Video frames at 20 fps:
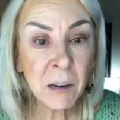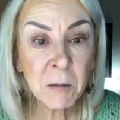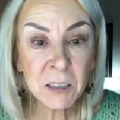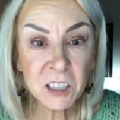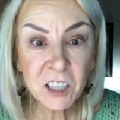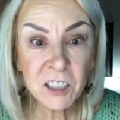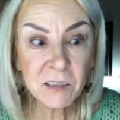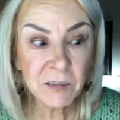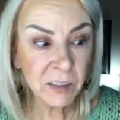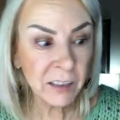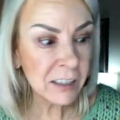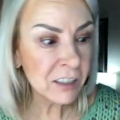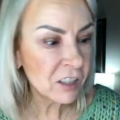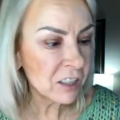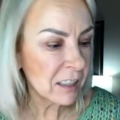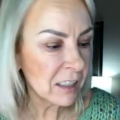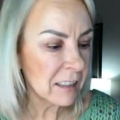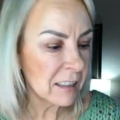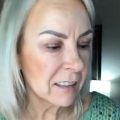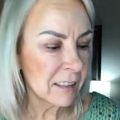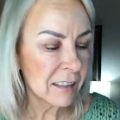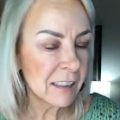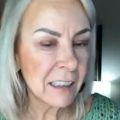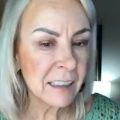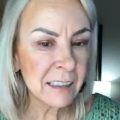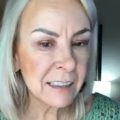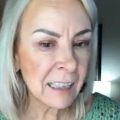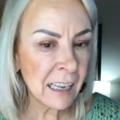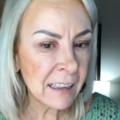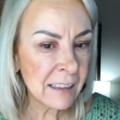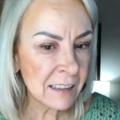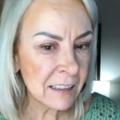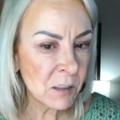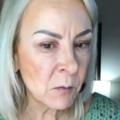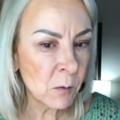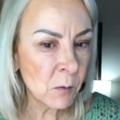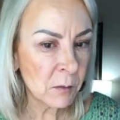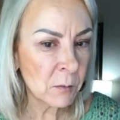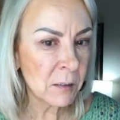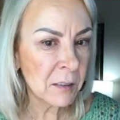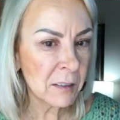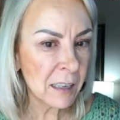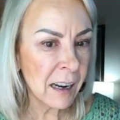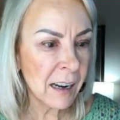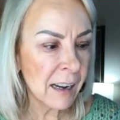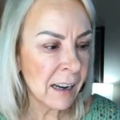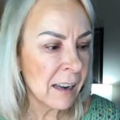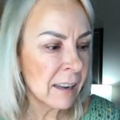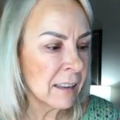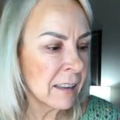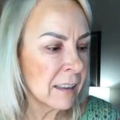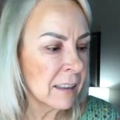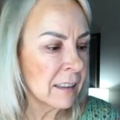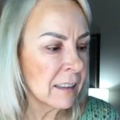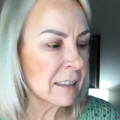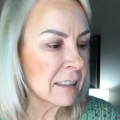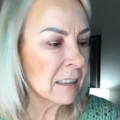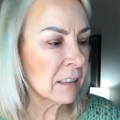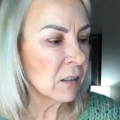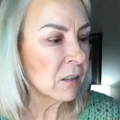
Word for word: Yeah, we just finished it. That's the one with Diana in it.